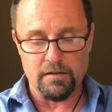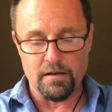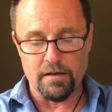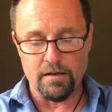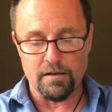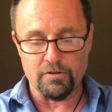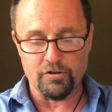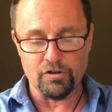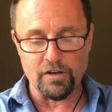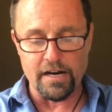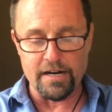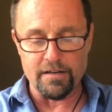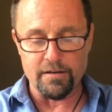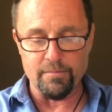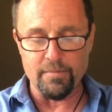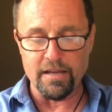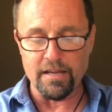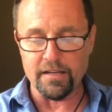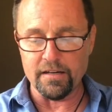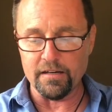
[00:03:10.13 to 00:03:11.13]
I tried to
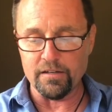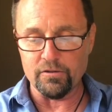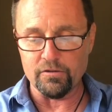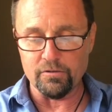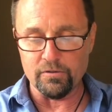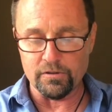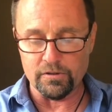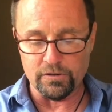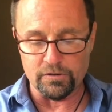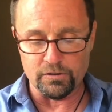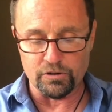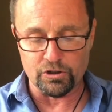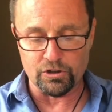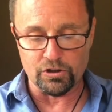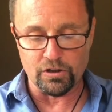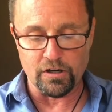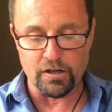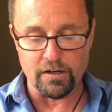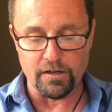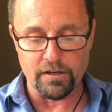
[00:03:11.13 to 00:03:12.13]
make it into a little
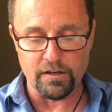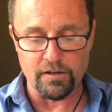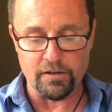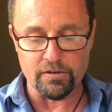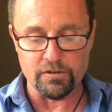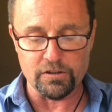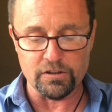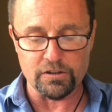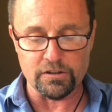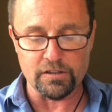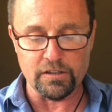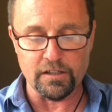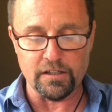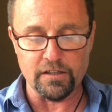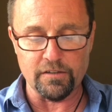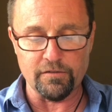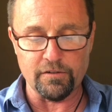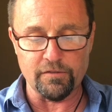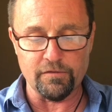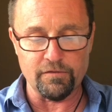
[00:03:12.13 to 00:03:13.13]
chart here just to
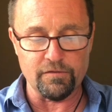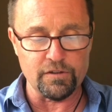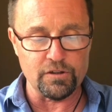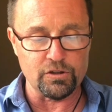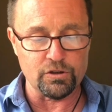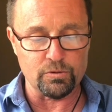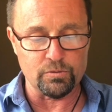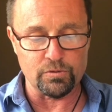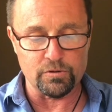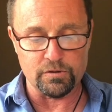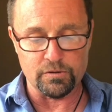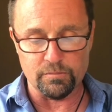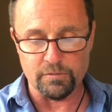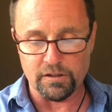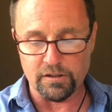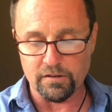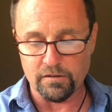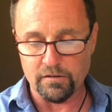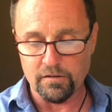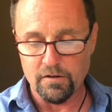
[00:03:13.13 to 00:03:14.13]
give a visual. Let me
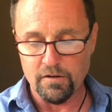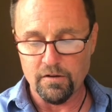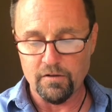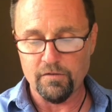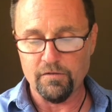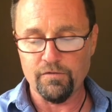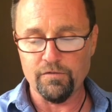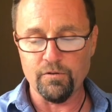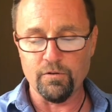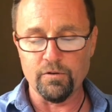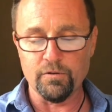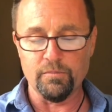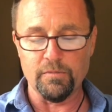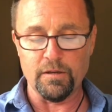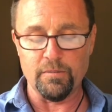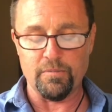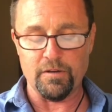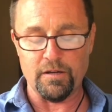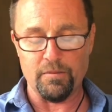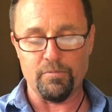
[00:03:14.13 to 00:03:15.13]
fold my
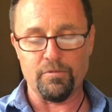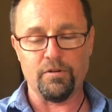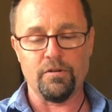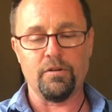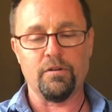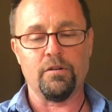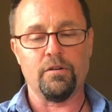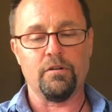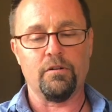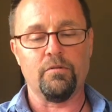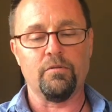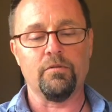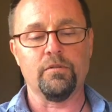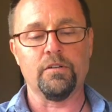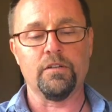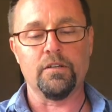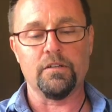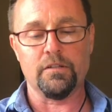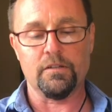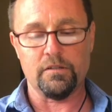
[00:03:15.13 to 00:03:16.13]
paper here. Hold
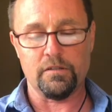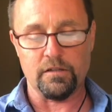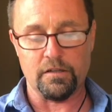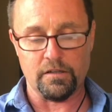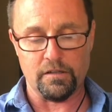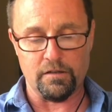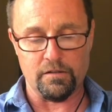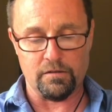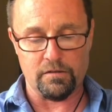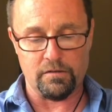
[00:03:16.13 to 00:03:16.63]
on a second.